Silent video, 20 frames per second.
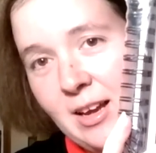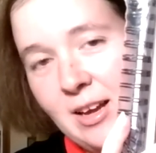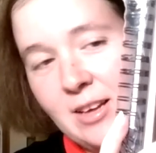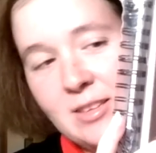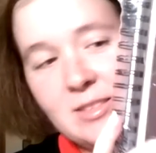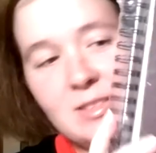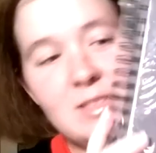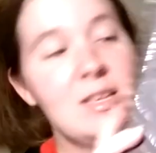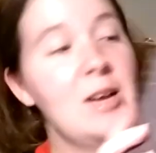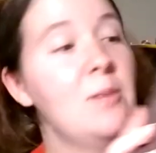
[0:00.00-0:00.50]

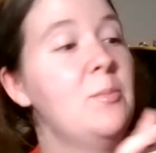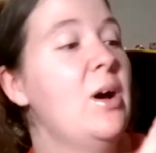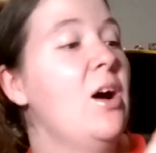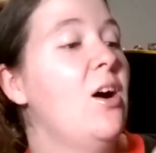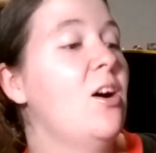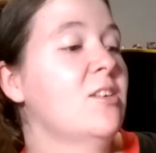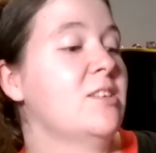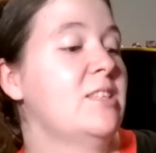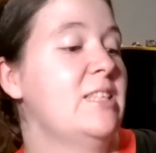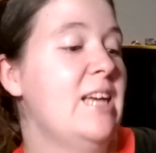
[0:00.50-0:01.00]
Some
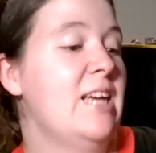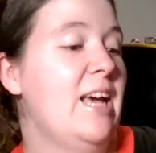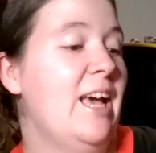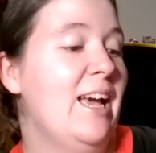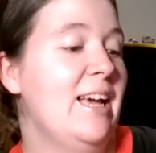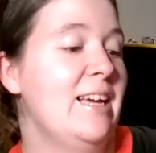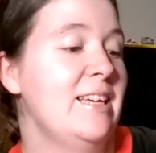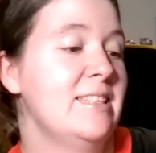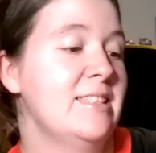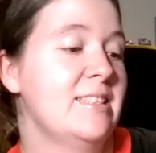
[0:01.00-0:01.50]

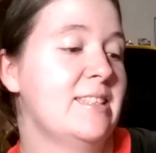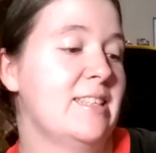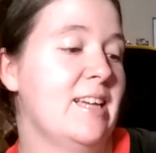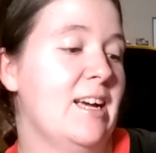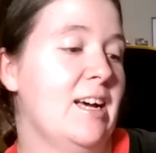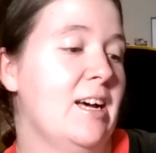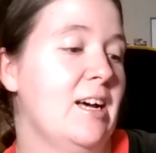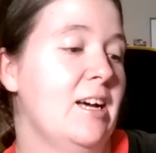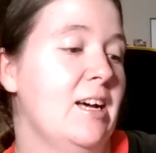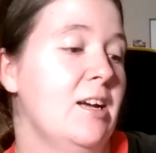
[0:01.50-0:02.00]

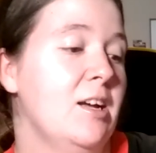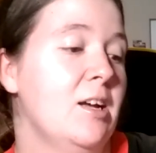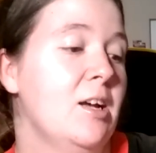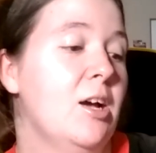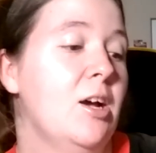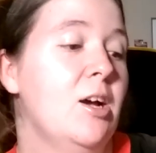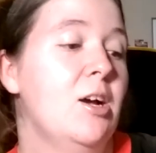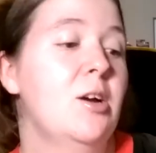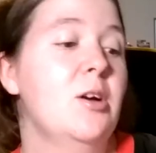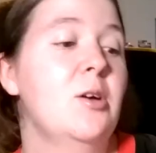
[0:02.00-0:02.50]
Arteza
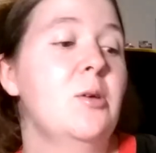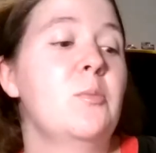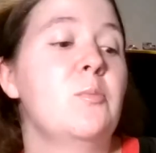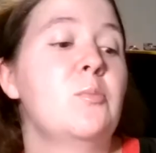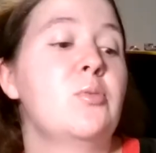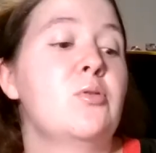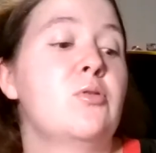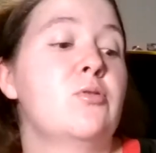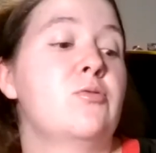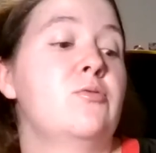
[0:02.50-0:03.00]

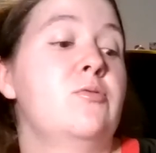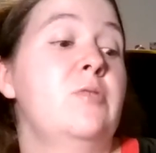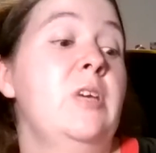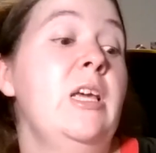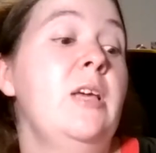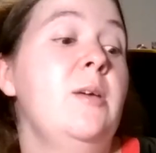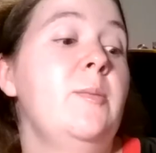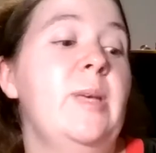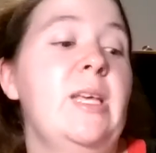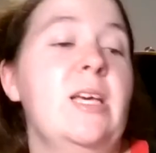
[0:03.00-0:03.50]

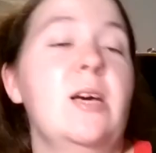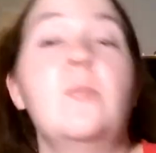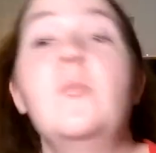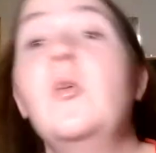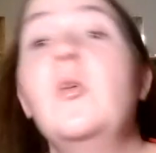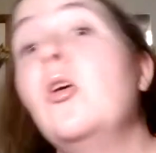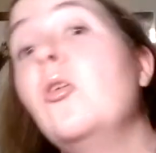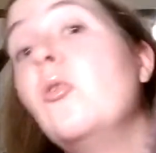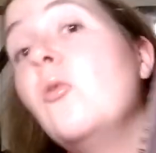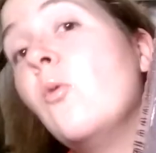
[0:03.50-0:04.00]

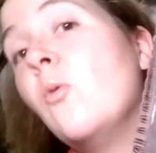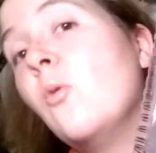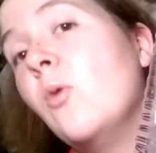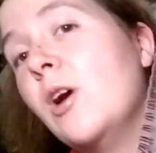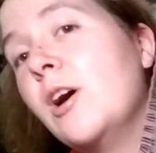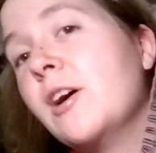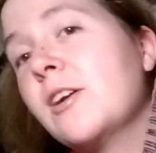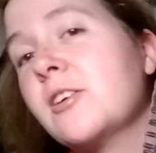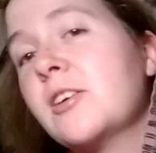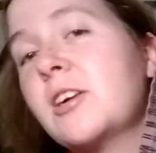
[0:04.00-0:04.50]
Premium
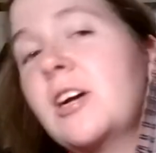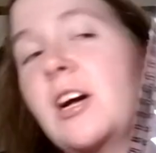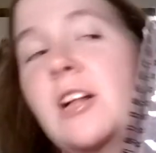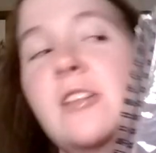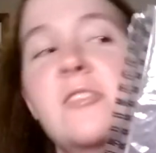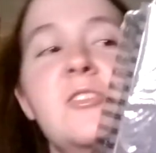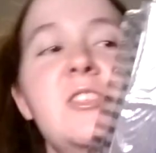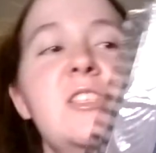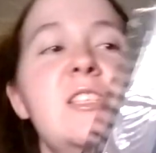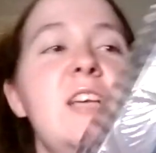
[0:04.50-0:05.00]

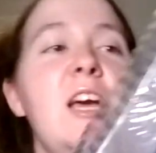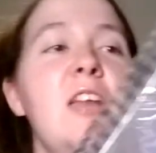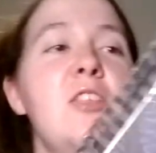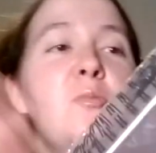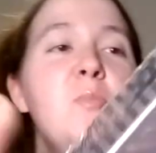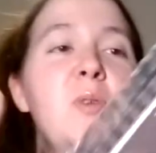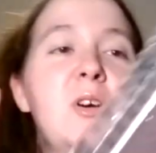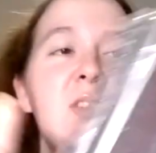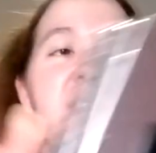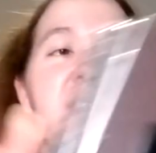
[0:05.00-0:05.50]
Watercolor
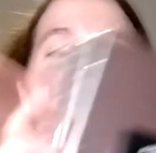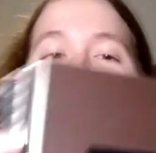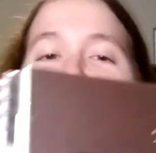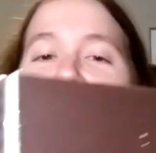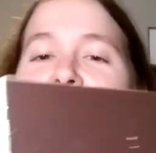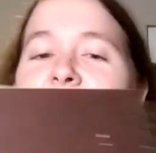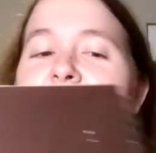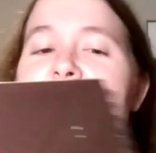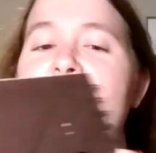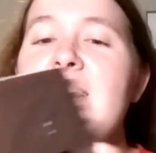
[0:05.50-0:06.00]
Sketchbooks.
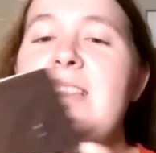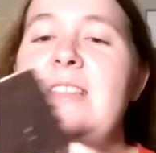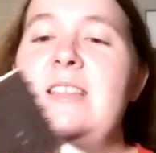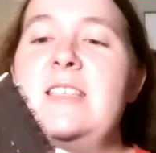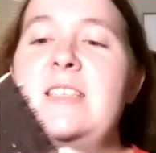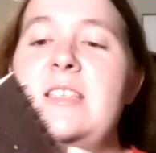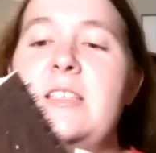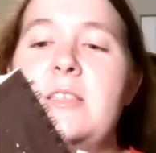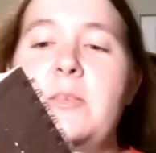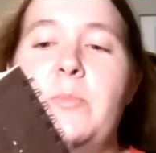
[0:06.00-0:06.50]

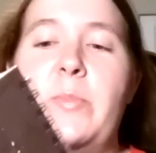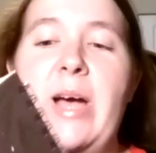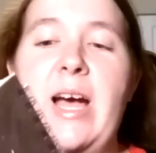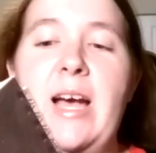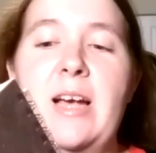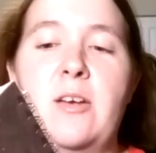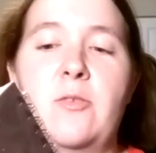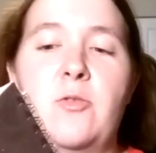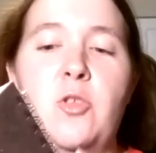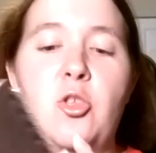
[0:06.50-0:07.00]
This is a
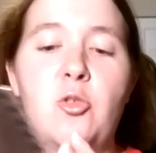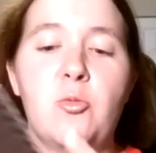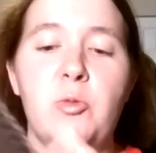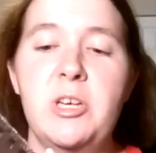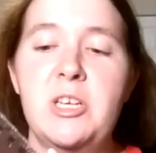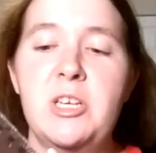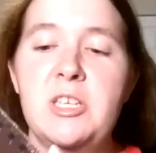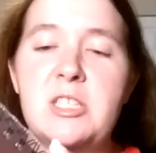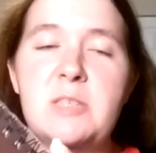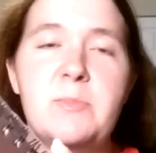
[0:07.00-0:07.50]
pack of
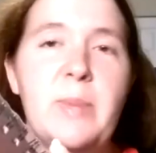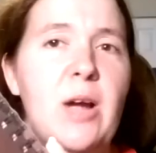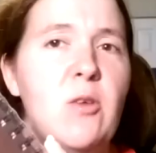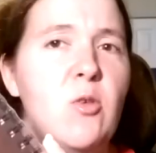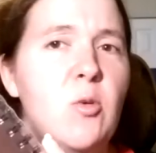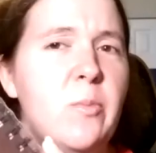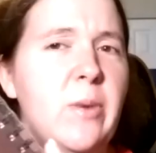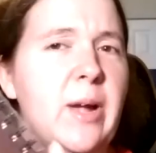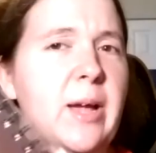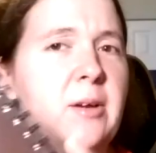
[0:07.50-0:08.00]
3
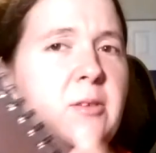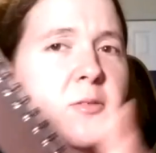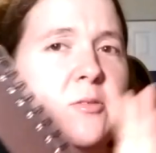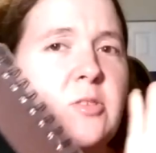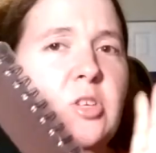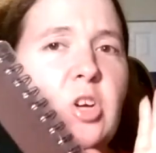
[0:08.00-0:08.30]
spiral-bound